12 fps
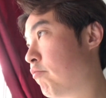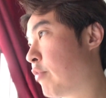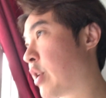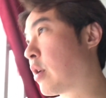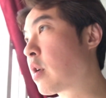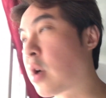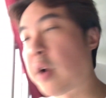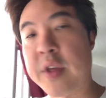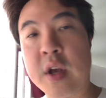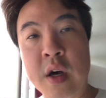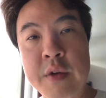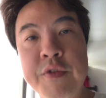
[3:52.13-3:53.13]
you know, got
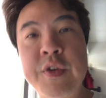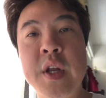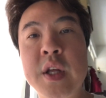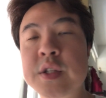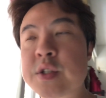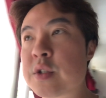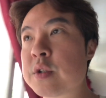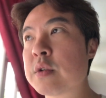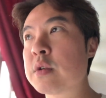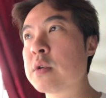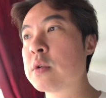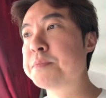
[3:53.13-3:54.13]
the confidence
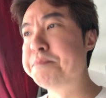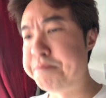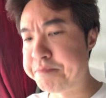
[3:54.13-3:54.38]
to